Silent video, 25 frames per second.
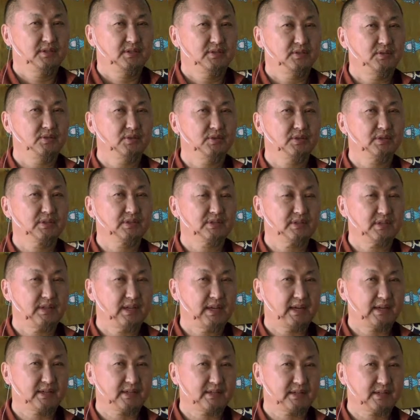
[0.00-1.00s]
or it's
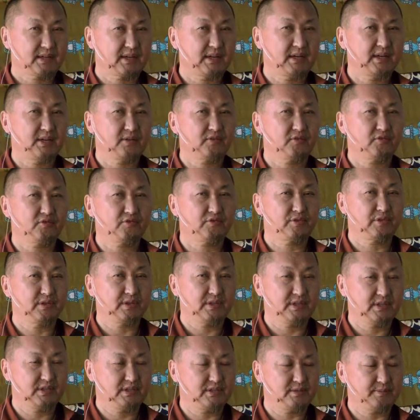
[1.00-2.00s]
like a kind of
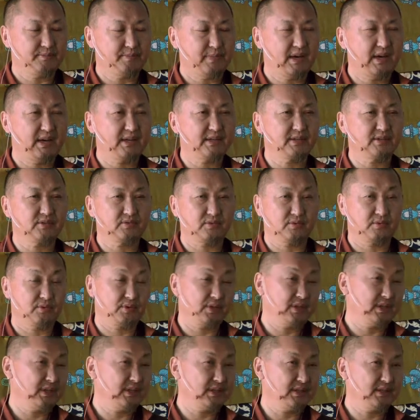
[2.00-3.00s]
his mind
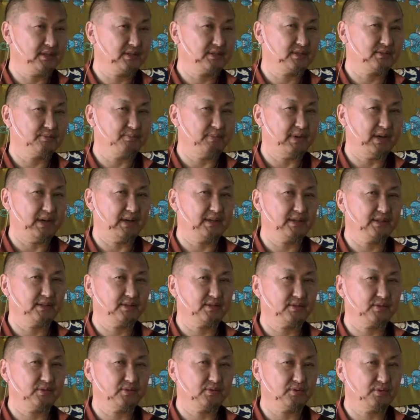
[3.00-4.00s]

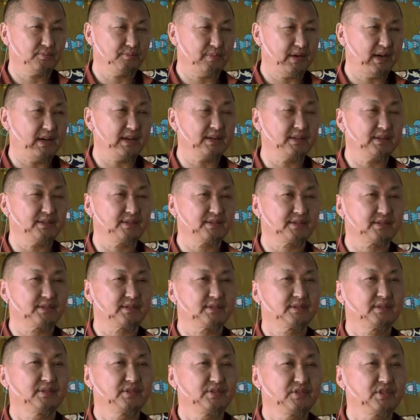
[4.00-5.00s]
or mind
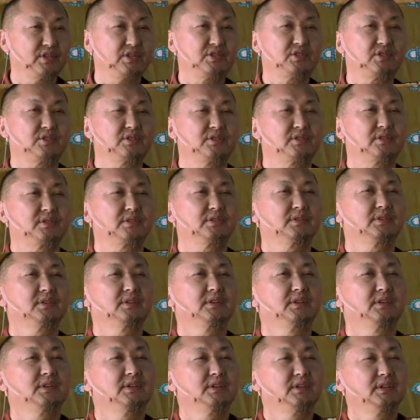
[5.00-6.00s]
has reached
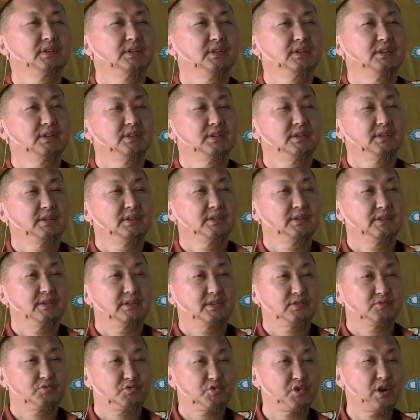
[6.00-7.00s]

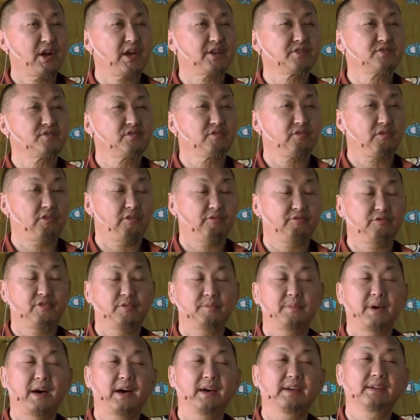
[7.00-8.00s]
the treasure of
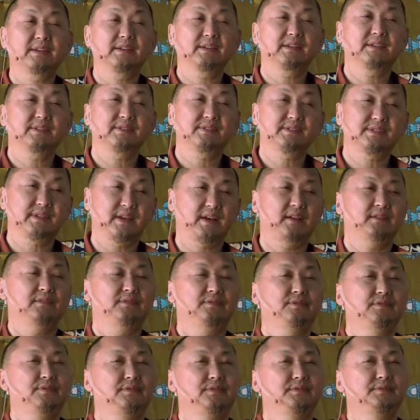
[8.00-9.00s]
the mind
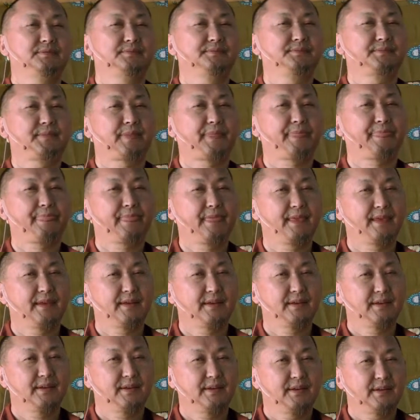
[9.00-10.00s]
itself.
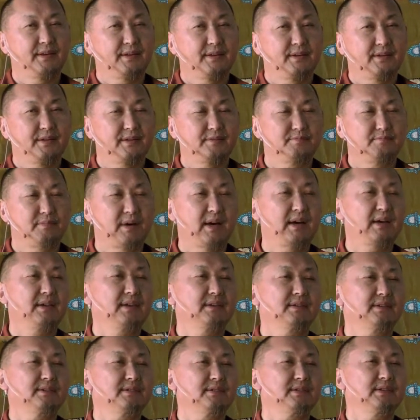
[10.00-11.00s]
The
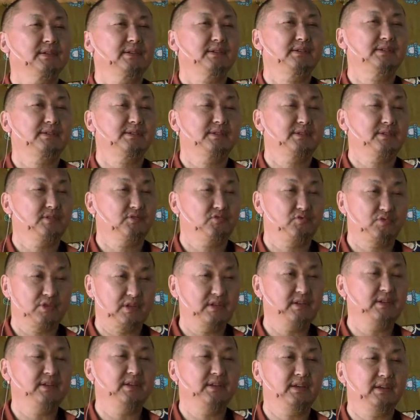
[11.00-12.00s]
mind is the
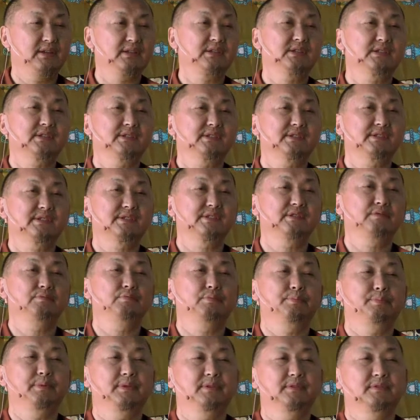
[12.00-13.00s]
really
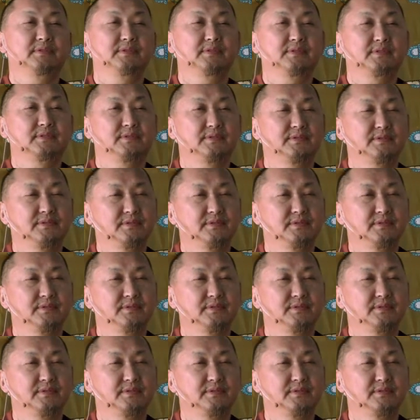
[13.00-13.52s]
inconceivables,